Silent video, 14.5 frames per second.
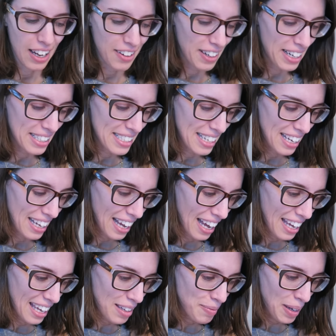Alright, I
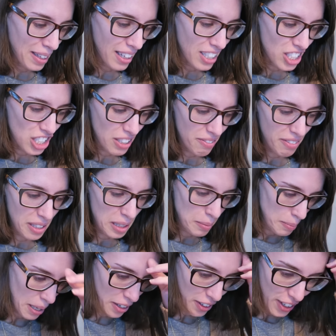ate my lunch, feeling
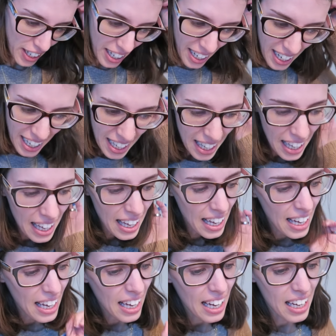better.
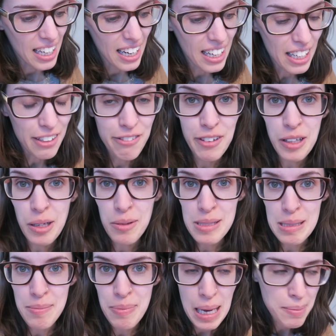And I gotta fill out
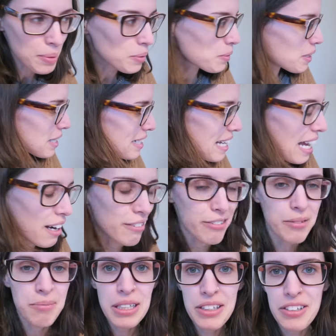some paperwork now
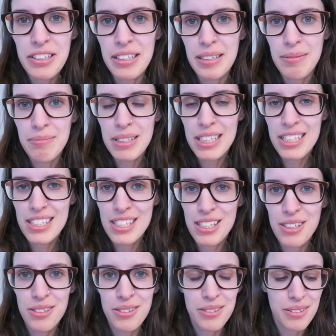for Miriam
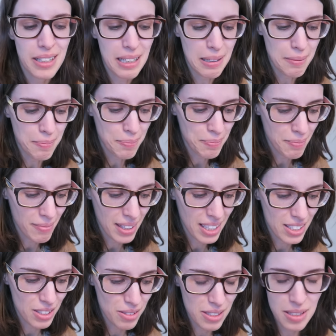to um,
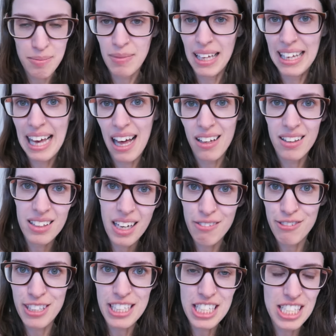do some like health
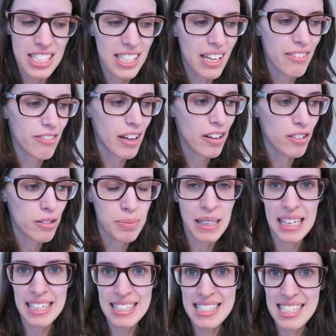coverage stuff, health
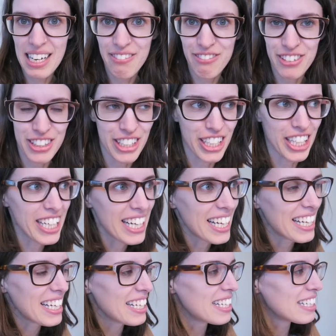plan stuff for her.
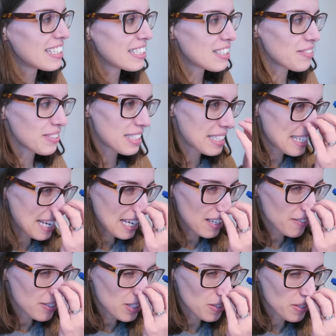So it's a
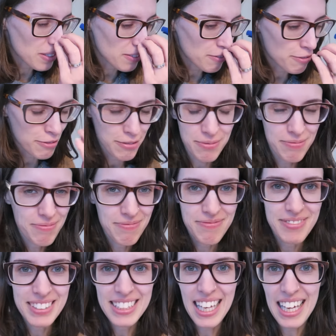day of sort of
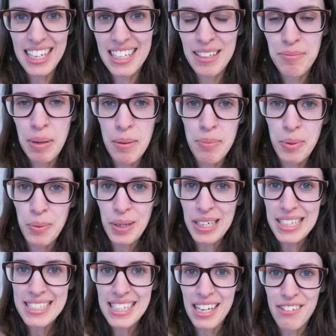getting
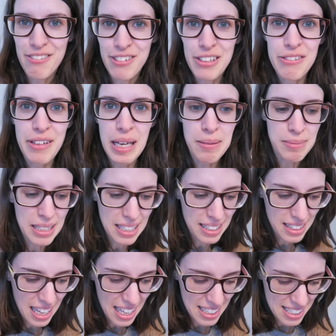paperwork done for the family,
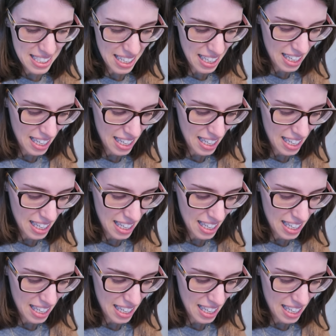and that's